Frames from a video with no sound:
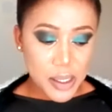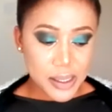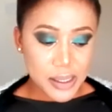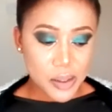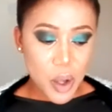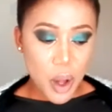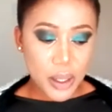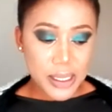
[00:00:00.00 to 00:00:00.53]

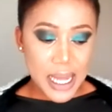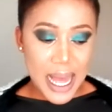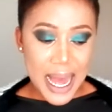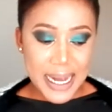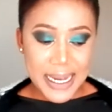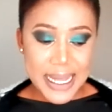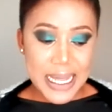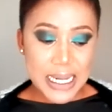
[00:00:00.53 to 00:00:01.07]
called
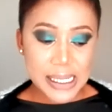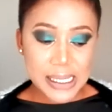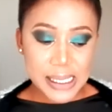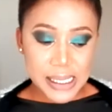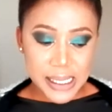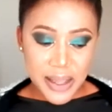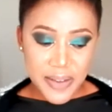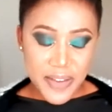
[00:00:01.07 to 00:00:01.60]
Aline
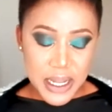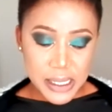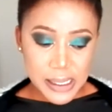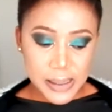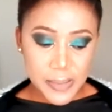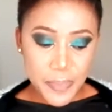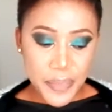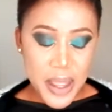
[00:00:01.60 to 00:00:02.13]

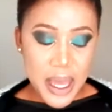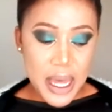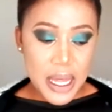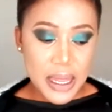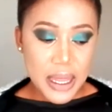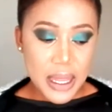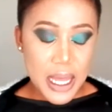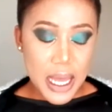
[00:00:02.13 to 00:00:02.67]
Stevens.
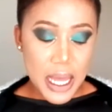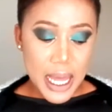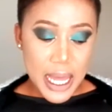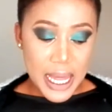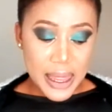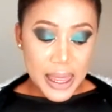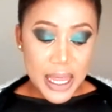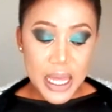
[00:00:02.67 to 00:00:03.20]

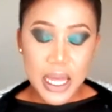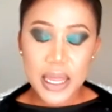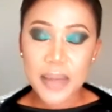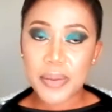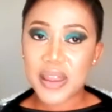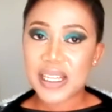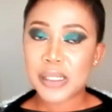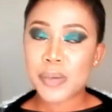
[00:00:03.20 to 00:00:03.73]
And
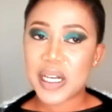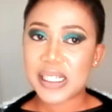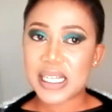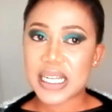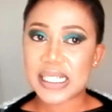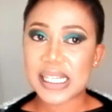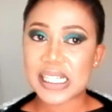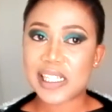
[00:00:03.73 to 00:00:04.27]
this
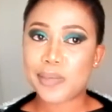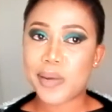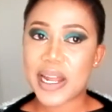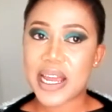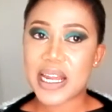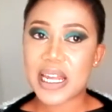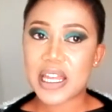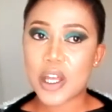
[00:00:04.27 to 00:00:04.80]
person is
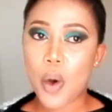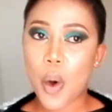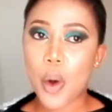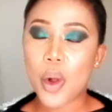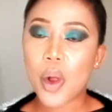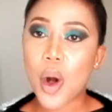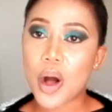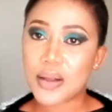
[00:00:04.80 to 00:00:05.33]
explaining the
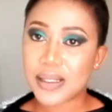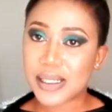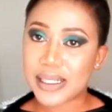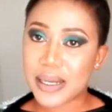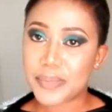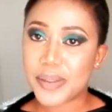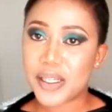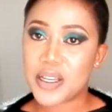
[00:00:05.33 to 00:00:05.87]
whole
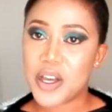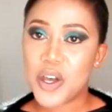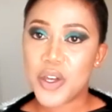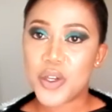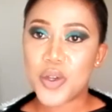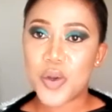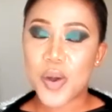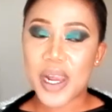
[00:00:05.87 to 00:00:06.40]
concept,
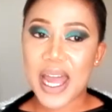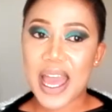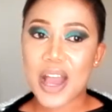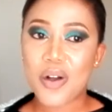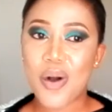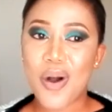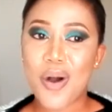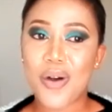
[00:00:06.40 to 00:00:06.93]
you know,
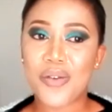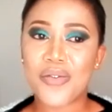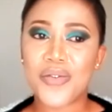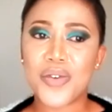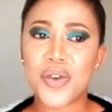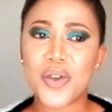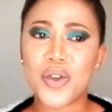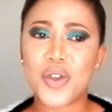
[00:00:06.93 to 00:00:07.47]
like of
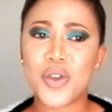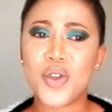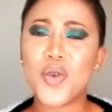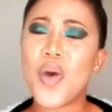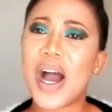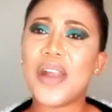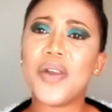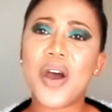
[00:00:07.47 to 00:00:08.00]

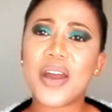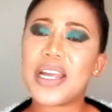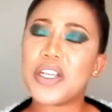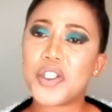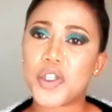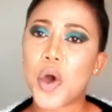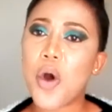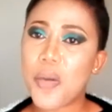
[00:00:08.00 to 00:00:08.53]
you are not a
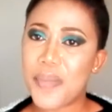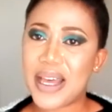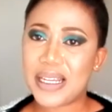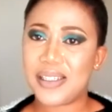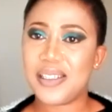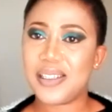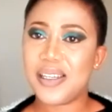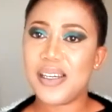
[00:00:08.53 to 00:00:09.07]

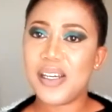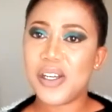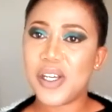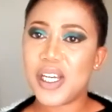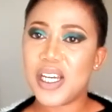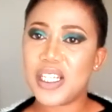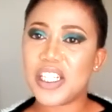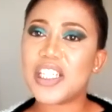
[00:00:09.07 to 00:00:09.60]
doormat
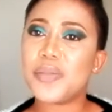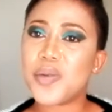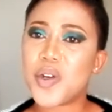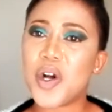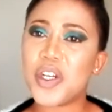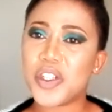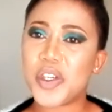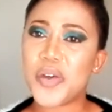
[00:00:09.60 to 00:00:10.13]
just
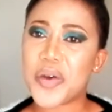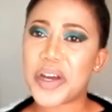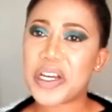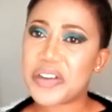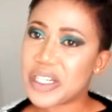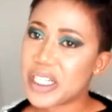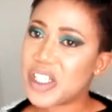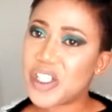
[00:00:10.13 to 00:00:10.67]
because you're a
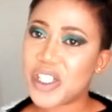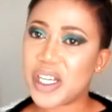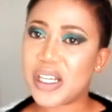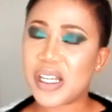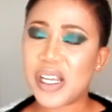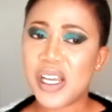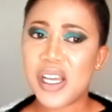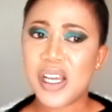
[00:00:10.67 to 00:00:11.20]
Christian.